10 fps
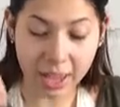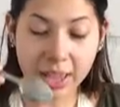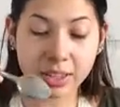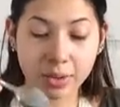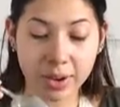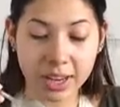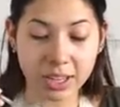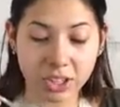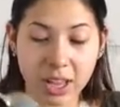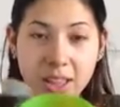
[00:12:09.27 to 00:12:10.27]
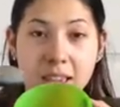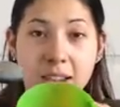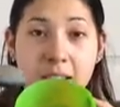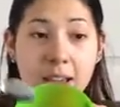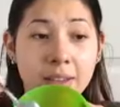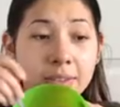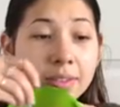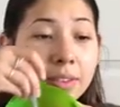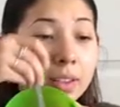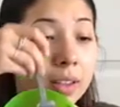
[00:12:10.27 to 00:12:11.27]
It's already jelly enough.
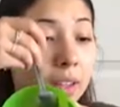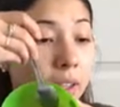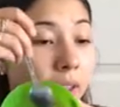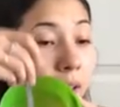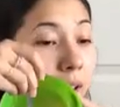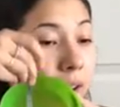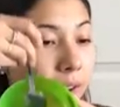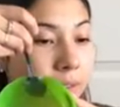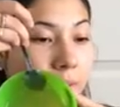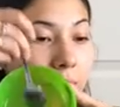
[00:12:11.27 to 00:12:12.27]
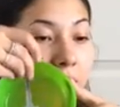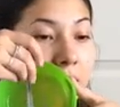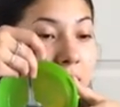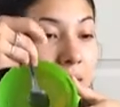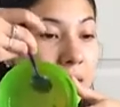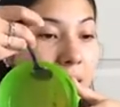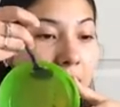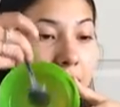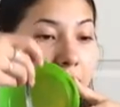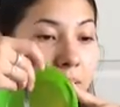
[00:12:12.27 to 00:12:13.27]
You can see that.